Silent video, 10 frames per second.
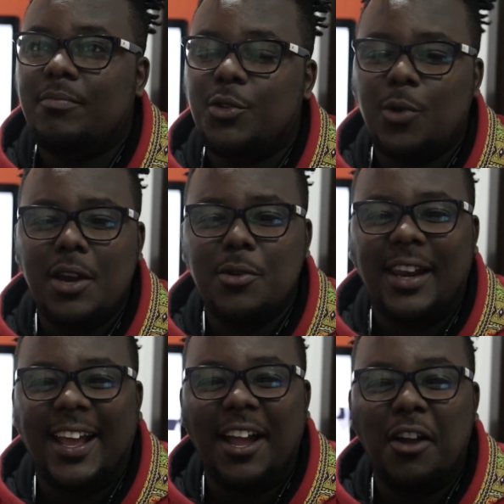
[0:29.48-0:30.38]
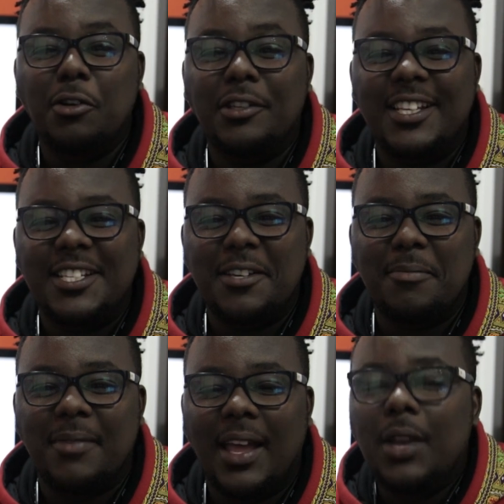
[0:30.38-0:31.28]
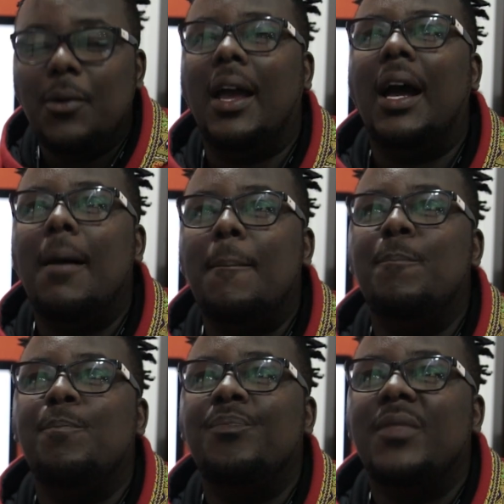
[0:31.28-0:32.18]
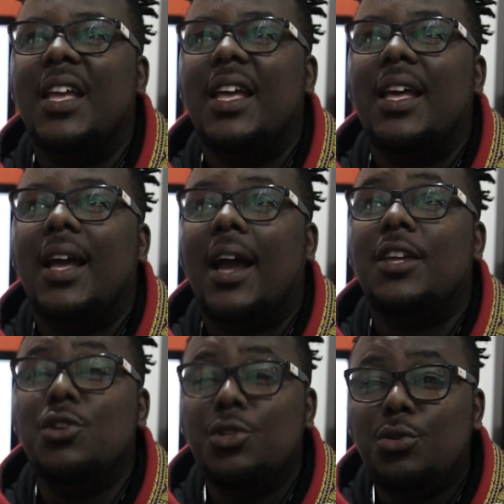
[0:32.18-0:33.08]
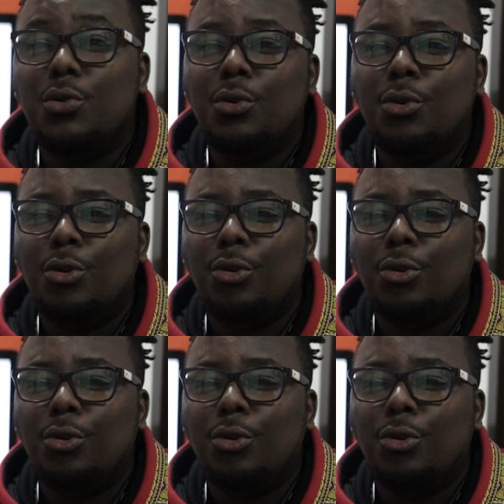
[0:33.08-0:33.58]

Do I look like I go to the gym? Anyway, I used to